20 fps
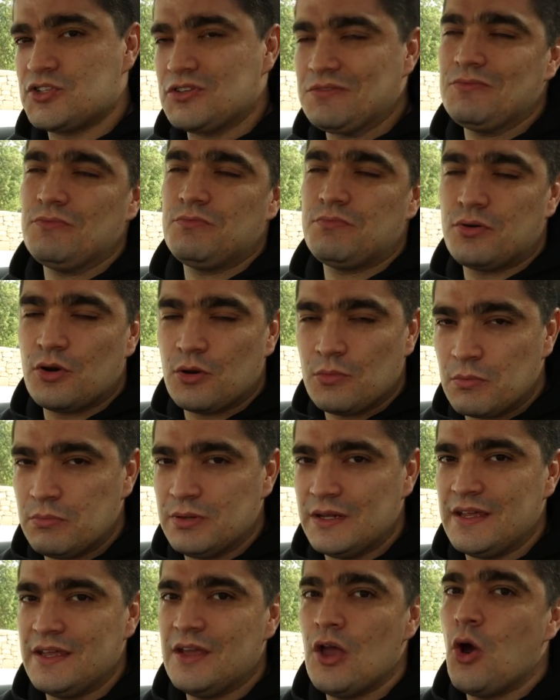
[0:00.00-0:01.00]
which
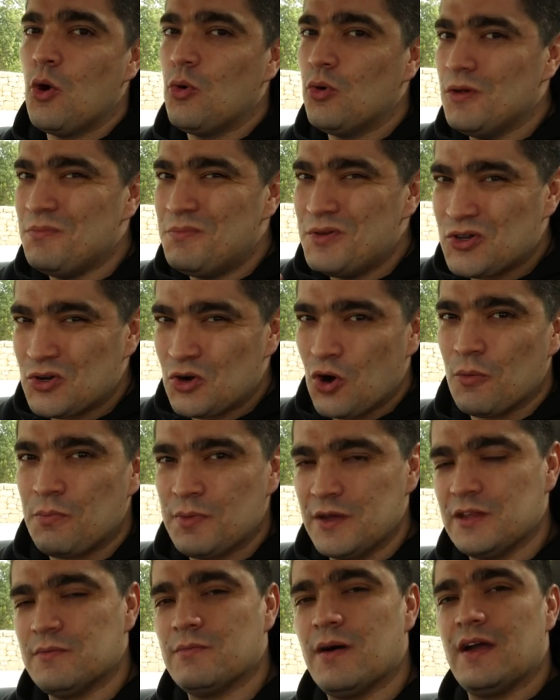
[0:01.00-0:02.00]
probably will be
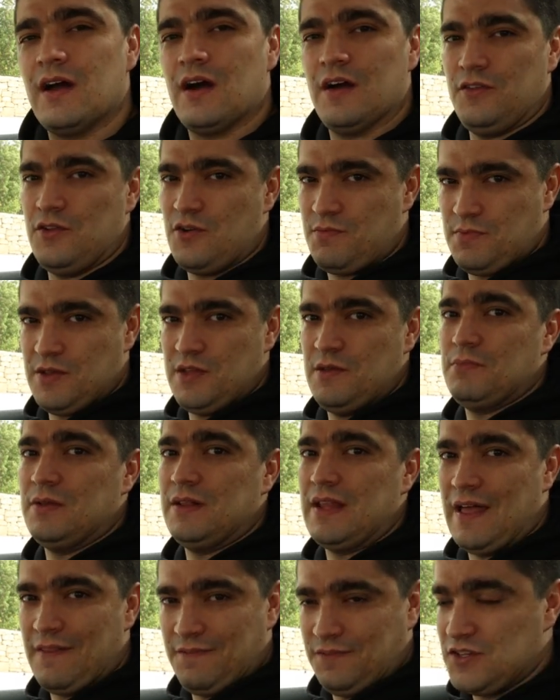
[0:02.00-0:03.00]
copied by other
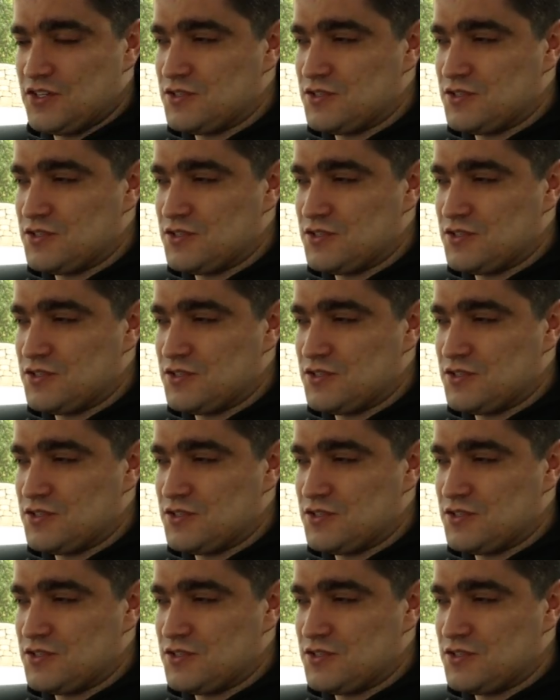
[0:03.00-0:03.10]
people at